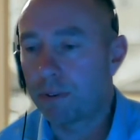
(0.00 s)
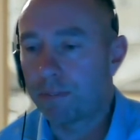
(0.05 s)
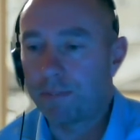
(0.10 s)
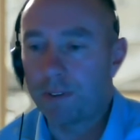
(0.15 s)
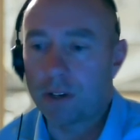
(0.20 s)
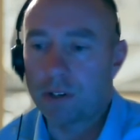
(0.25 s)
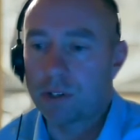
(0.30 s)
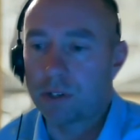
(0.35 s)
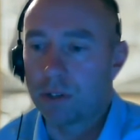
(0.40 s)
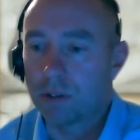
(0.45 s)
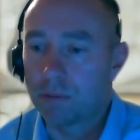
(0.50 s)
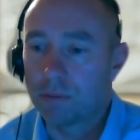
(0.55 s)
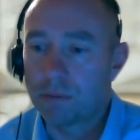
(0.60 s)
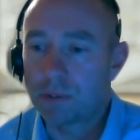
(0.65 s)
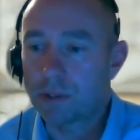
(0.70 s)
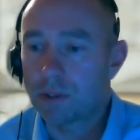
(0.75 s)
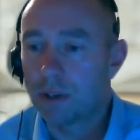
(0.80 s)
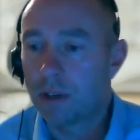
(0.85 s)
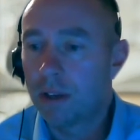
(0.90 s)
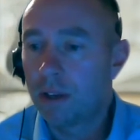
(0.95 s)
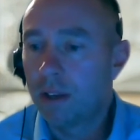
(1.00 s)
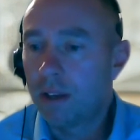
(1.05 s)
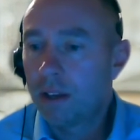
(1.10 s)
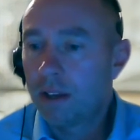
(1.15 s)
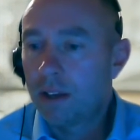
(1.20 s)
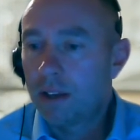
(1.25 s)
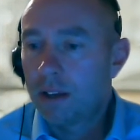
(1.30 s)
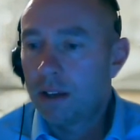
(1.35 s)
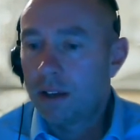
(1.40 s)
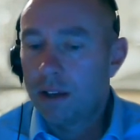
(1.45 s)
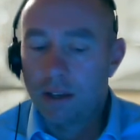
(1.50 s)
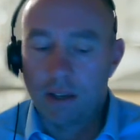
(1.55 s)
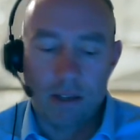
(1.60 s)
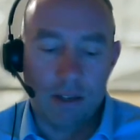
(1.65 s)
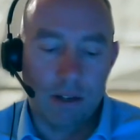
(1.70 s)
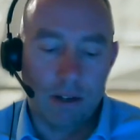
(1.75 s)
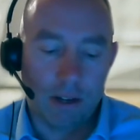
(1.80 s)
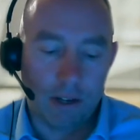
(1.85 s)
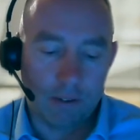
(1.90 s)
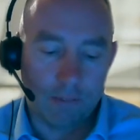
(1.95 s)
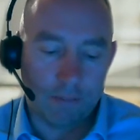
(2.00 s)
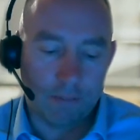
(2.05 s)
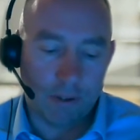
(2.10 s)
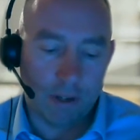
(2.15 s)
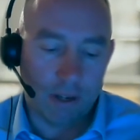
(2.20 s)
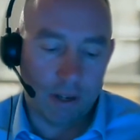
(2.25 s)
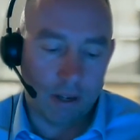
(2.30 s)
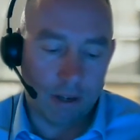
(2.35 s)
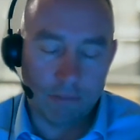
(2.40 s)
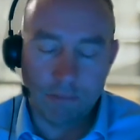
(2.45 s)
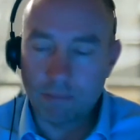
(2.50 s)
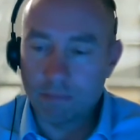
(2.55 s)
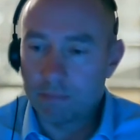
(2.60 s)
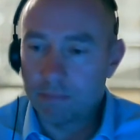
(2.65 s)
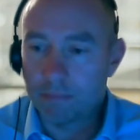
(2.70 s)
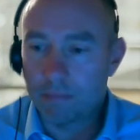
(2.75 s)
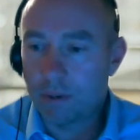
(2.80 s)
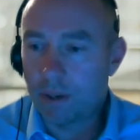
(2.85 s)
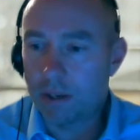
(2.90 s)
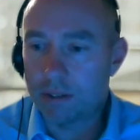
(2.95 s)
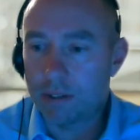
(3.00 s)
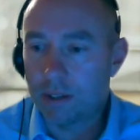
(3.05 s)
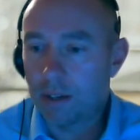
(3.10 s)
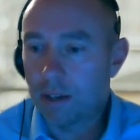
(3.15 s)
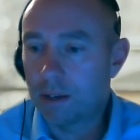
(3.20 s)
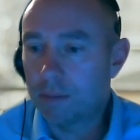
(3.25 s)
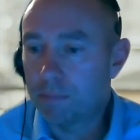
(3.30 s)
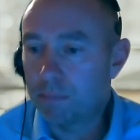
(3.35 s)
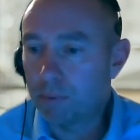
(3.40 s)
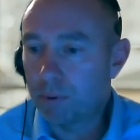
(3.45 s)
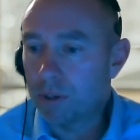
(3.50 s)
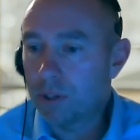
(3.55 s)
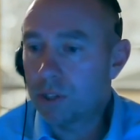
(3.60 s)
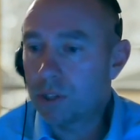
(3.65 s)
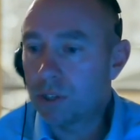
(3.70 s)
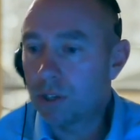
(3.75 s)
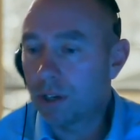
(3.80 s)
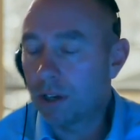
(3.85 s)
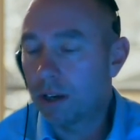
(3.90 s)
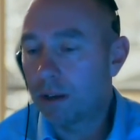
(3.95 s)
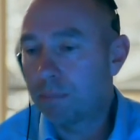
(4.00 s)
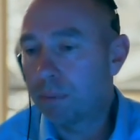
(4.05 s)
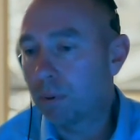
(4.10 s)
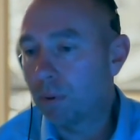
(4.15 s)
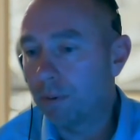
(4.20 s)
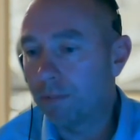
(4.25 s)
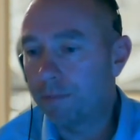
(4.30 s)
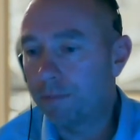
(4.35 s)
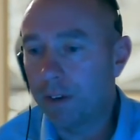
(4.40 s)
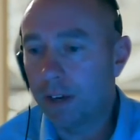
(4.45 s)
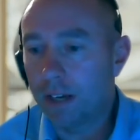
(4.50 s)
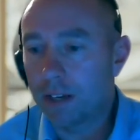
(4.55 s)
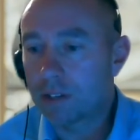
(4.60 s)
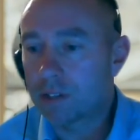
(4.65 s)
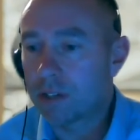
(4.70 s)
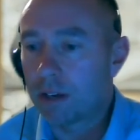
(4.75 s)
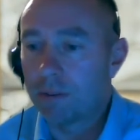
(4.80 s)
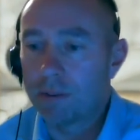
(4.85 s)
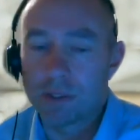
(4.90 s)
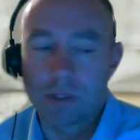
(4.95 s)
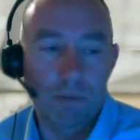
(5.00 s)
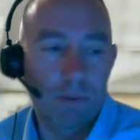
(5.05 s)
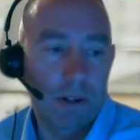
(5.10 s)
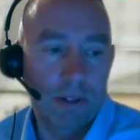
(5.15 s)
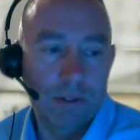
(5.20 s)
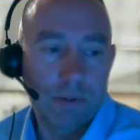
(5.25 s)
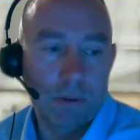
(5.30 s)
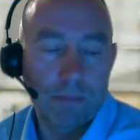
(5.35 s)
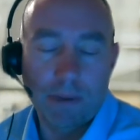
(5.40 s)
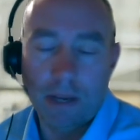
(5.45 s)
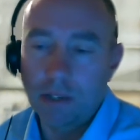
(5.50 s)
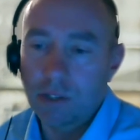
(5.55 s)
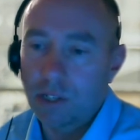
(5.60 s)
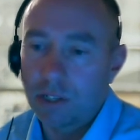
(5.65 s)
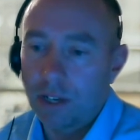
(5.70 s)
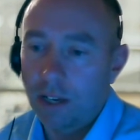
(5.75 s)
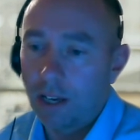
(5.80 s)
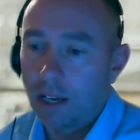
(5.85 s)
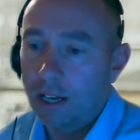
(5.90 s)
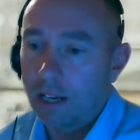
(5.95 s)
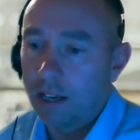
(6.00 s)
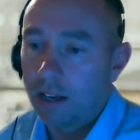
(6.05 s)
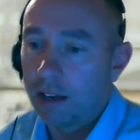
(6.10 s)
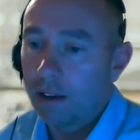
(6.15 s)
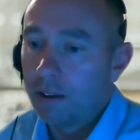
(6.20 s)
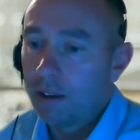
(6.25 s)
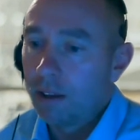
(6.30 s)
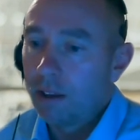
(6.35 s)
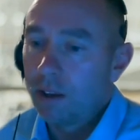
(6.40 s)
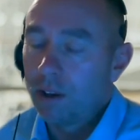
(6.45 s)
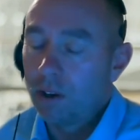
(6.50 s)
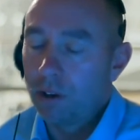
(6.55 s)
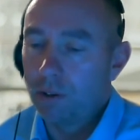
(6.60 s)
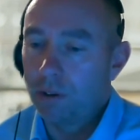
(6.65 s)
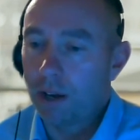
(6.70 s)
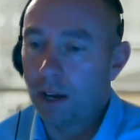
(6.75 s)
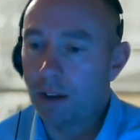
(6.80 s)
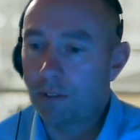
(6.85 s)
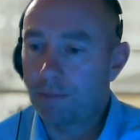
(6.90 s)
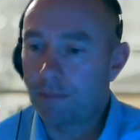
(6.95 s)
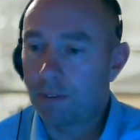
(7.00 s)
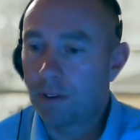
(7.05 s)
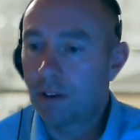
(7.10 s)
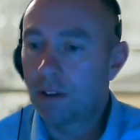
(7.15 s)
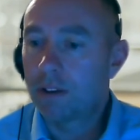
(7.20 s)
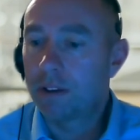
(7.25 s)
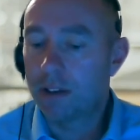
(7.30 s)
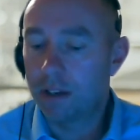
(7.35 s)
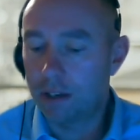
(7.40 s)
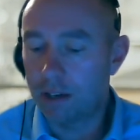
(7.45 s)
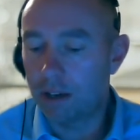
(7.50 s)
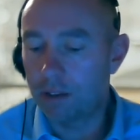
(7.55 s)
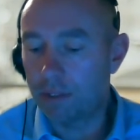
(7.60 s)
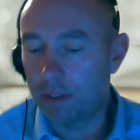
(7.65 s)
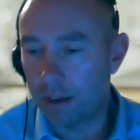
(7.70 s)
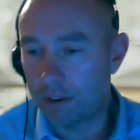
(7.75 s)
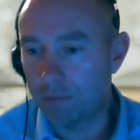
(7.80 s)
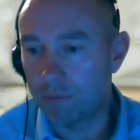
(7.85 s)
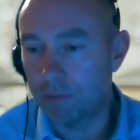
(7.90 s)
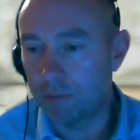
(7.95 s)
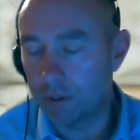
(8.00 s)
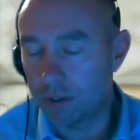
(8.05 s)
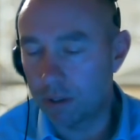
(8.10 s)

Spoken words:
professionals like I don't know, British Sugar, Port Felixstowe, as the ones we mentioned earlier, who have, you know, their